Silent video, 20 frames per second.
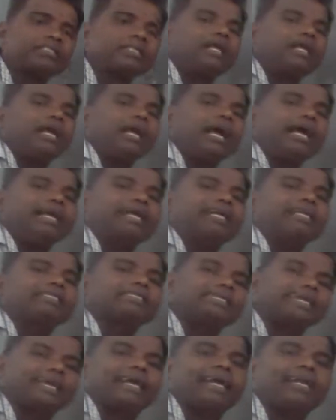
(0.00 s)
and the
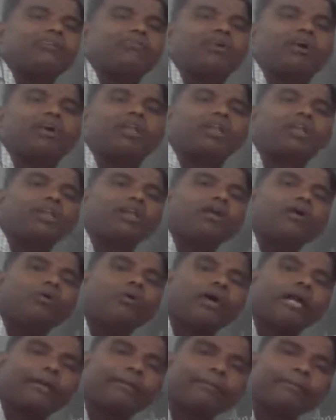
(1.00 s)
second one
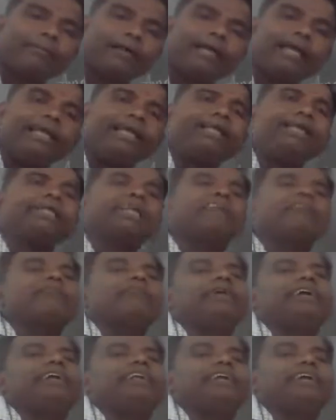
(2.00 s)
whatever
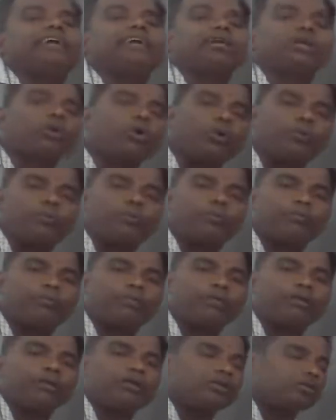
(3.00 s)
intermediate lobe.
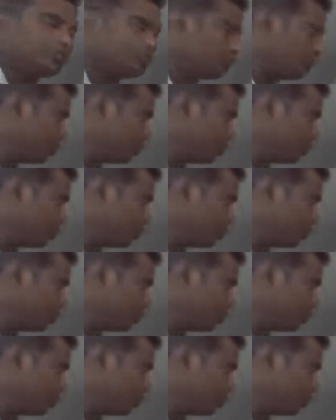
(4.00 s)
So